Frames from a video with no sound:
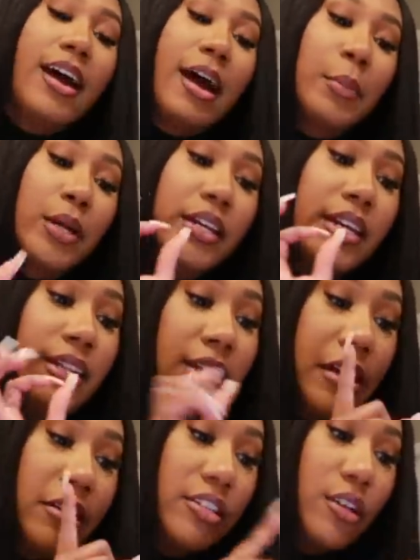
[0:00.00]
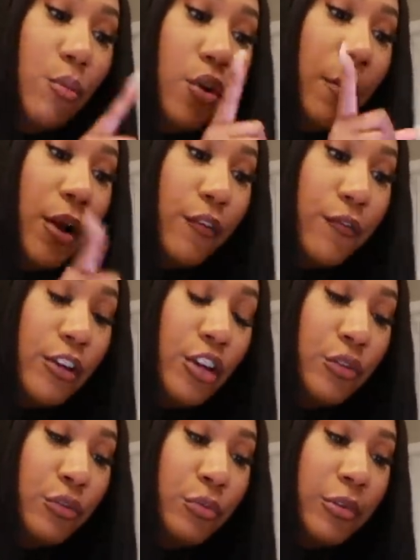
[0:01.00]
I'm gonna get Layla some more
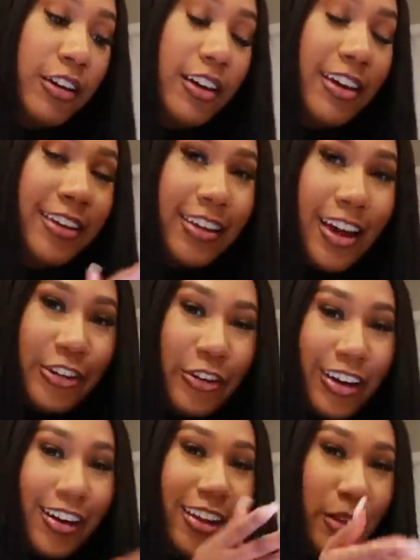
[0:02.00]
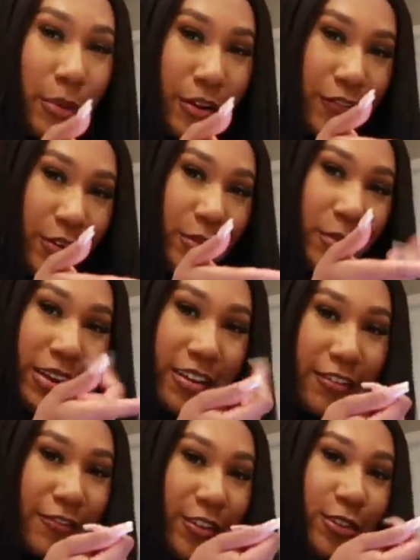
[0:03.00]
perfume. Y'all know I call it perfume to make
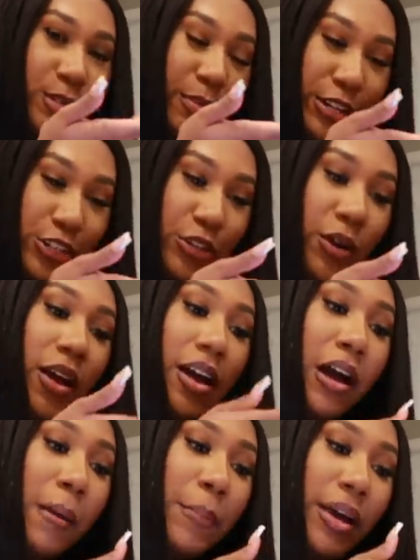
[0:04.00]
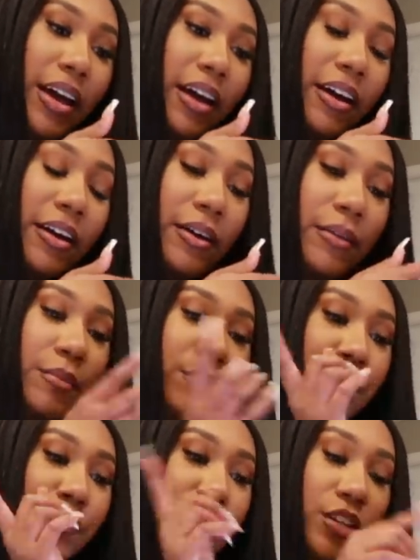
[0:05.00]
her feel special. But um,
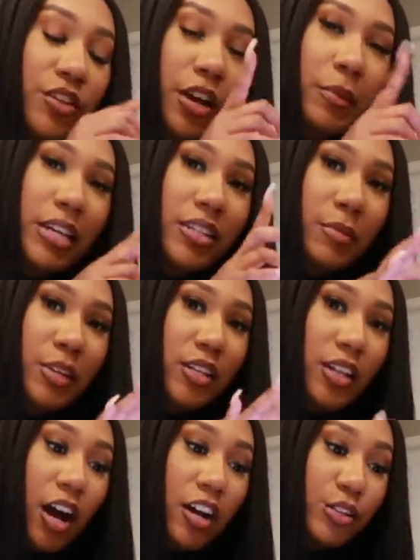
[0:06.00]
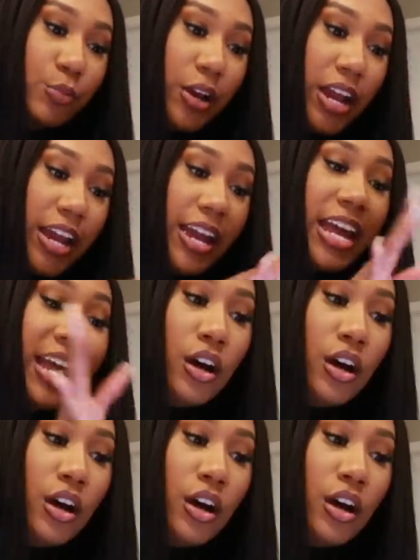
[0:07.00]
you know, I'm gonna get some of the dog spray.